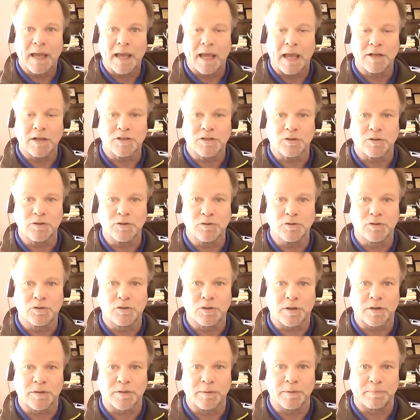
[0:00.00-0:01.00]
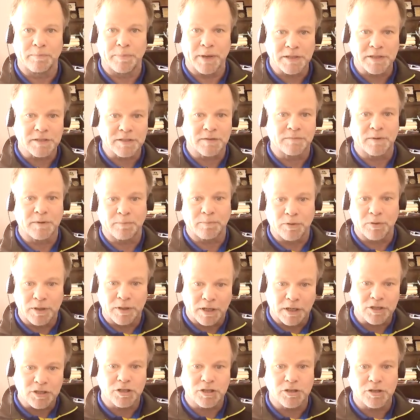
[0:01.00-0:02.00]
And so you took the best of the
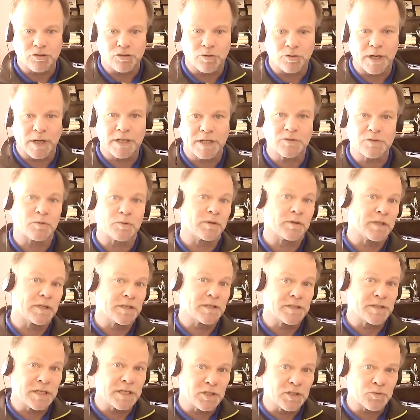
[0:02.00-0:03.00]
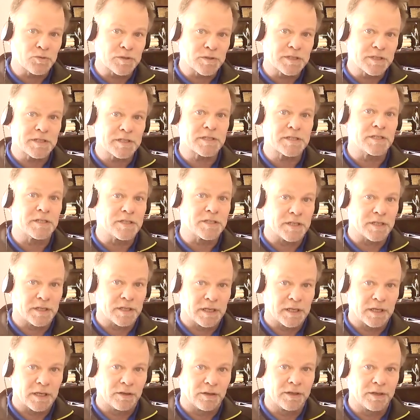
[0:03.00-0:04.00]
production traits with disease resistance and
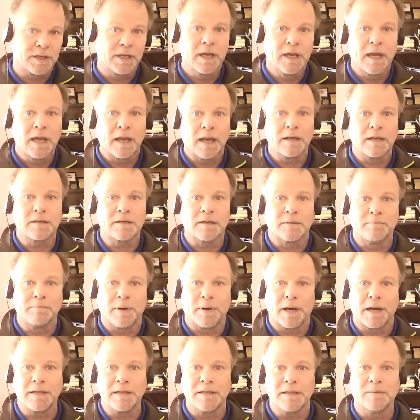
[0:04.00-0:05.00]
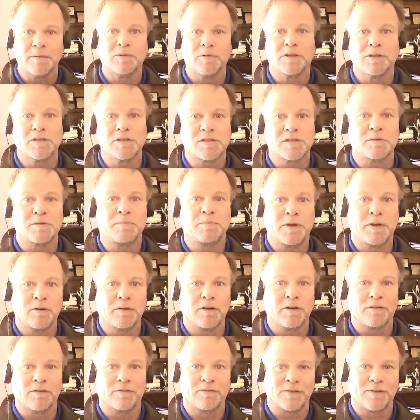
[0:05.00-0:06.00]
yield and combined them with the
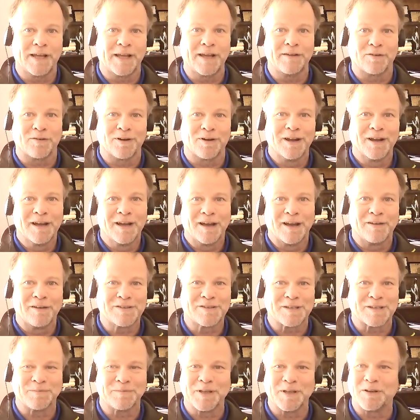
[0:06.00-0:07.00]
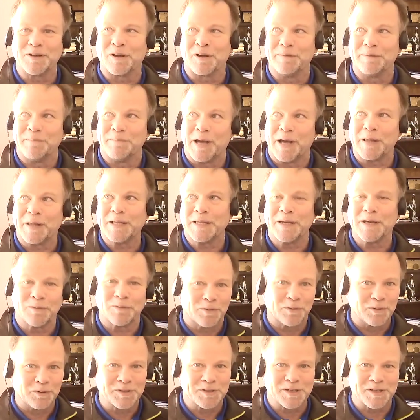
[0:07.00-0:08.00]
superior flavor of something called Maglia
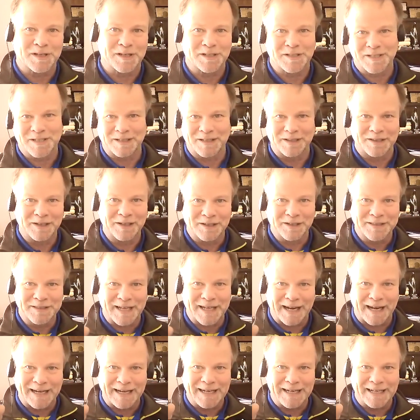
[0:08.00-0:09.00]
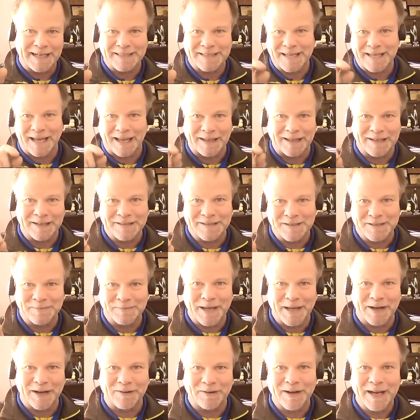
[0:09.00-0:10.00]
Rosa. It's a little tiny Italian
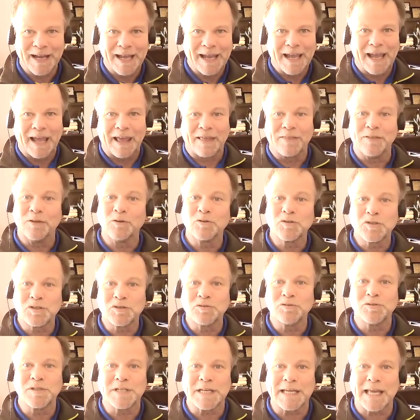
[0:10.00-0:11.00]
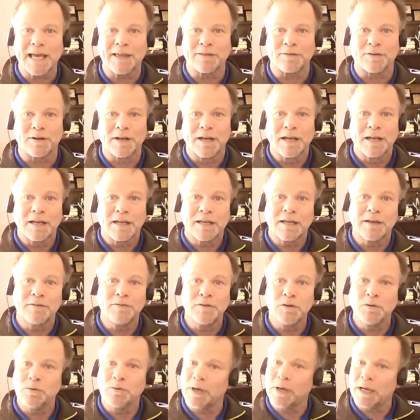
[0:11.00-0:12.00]
tomato. And those two together
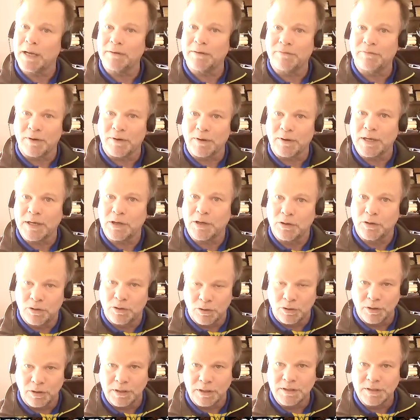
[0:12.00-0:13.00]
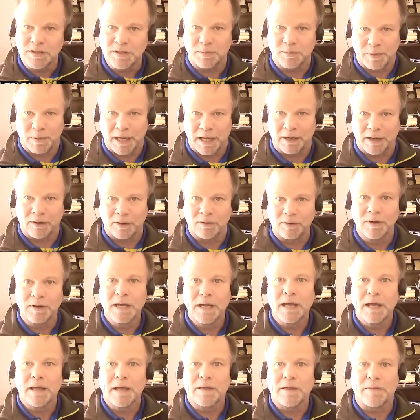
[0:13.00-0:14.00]
give you a very good tomato
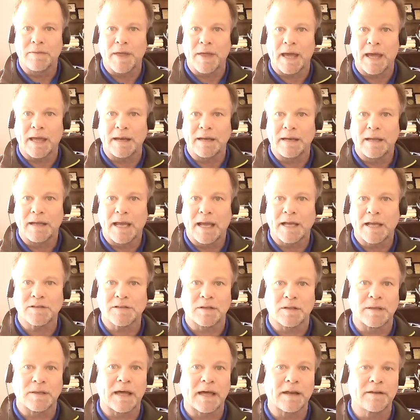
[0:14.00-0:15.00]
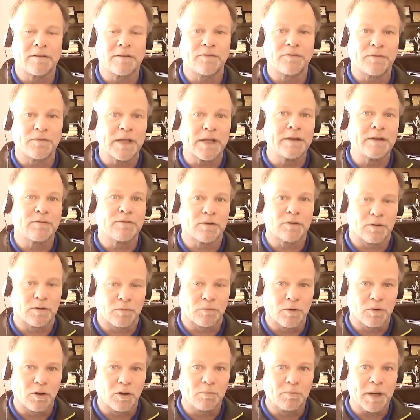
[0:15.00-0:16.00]
that has a lot of the flavor and
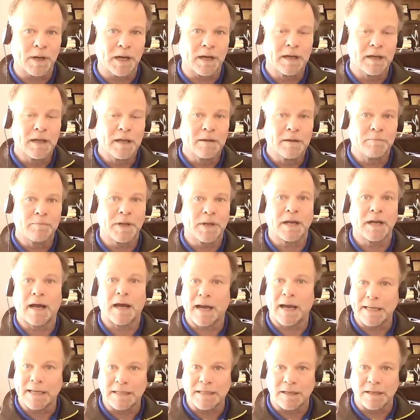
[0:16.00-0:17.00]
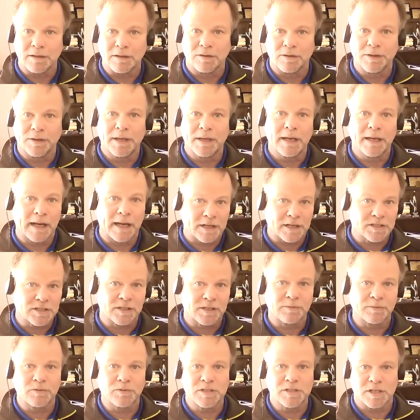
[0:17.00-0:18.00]
aroma, but high yield and
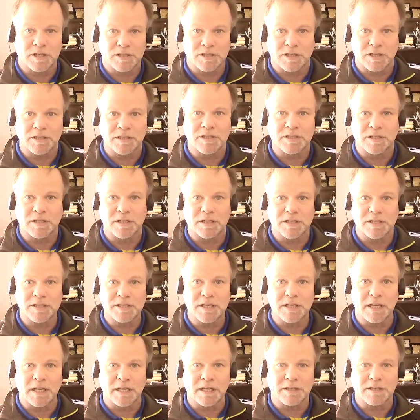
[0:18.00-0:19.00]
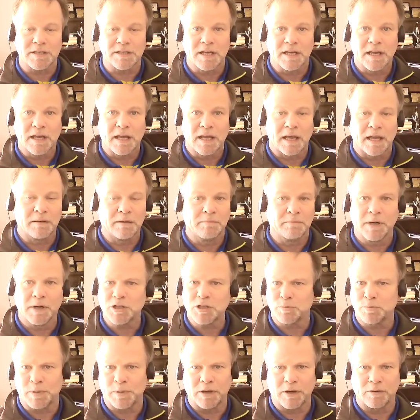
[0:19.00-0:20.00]
excellent resistance to disease, and
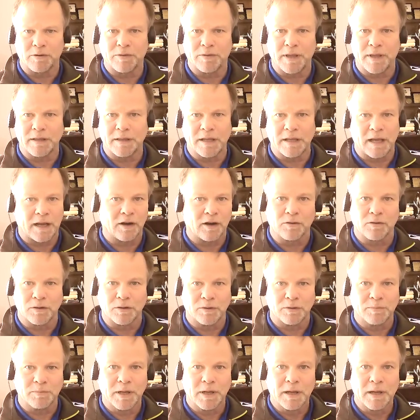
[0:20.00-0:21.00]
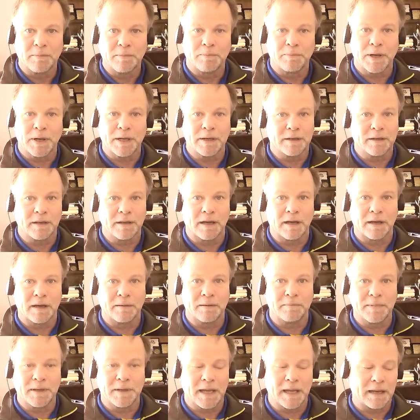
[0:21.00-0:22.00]
much better than the heirloom, but
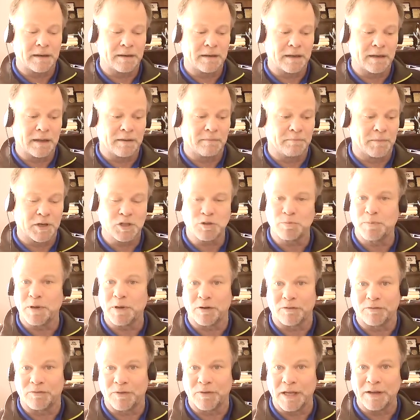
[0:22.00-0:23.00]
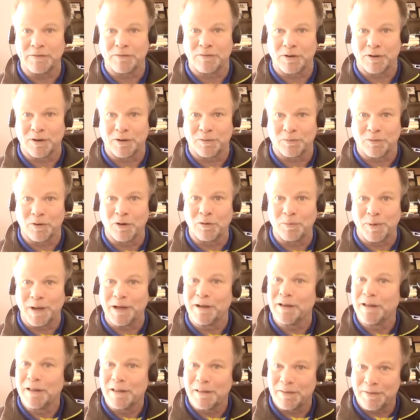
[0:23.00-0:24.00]
um, and much better flavor and
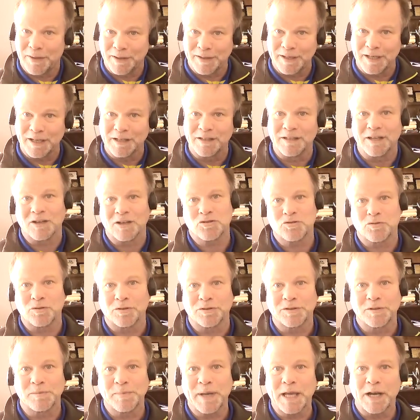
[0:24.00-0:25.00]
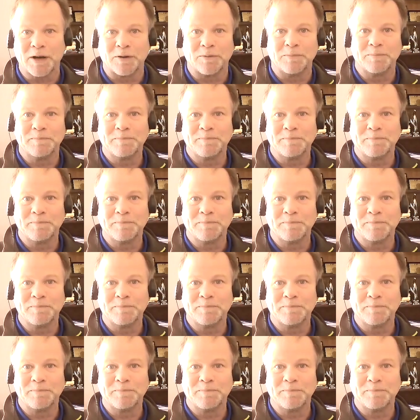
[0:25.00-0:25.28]
aroma than the industrial tomato.